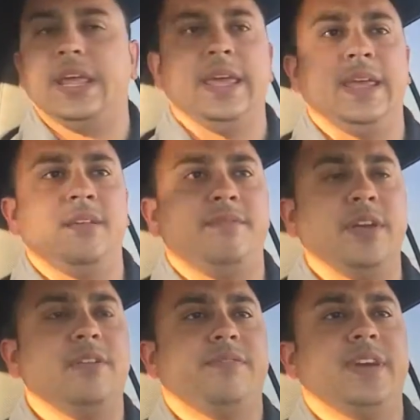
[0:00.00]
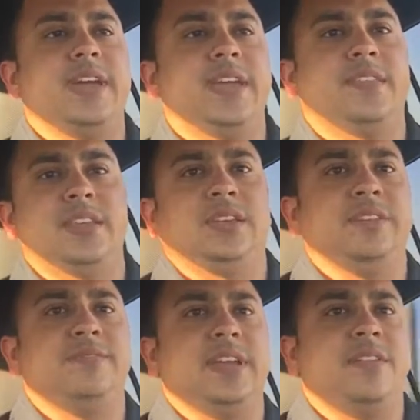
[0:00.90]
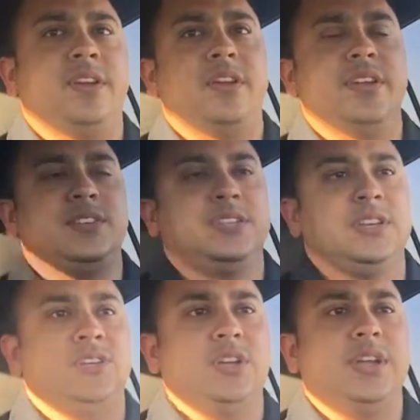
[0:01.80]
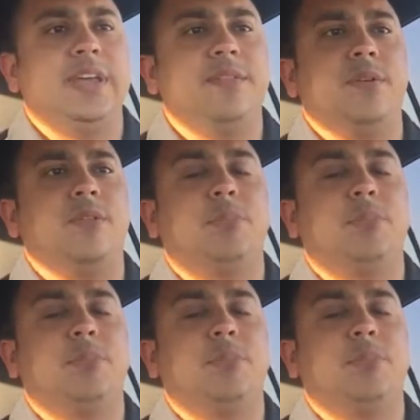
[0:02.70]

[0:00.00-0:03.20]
and verify that you live down there and send you on down there.